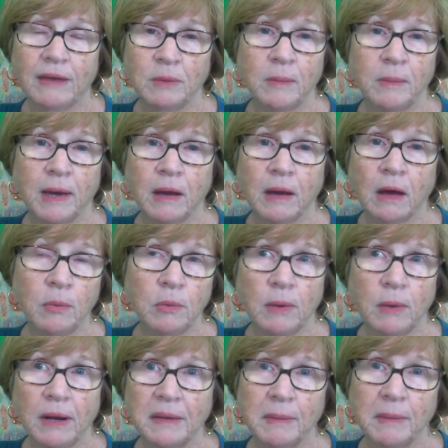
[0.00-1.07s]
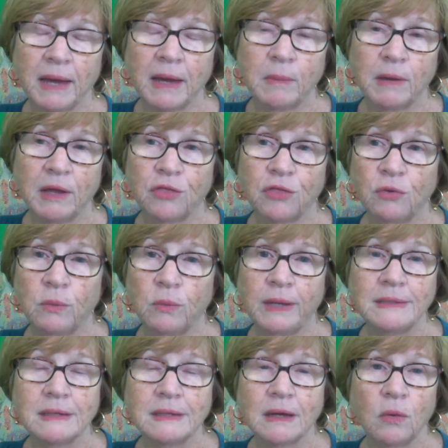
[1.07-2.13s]
me about copywriting back about 3
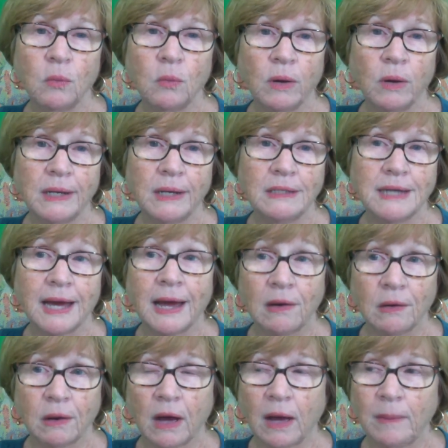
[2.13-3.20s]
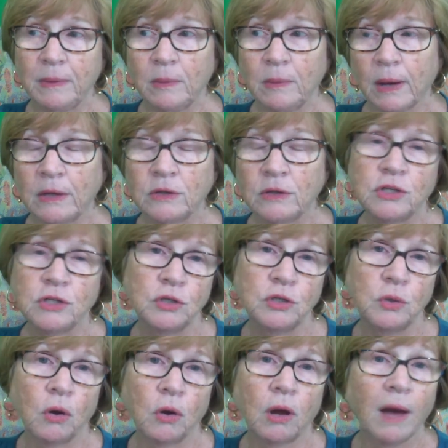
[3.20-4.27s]
weeks ago wanted to hire a copywriter to
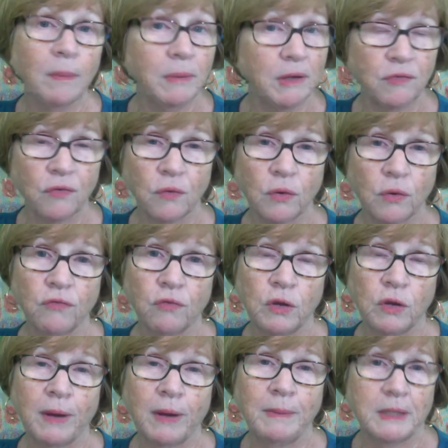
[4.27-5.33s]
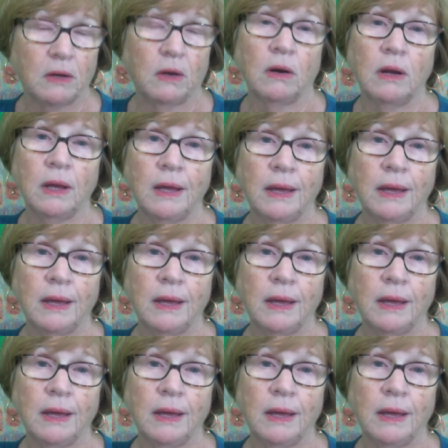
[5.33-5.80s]
do her copy for a free webinar.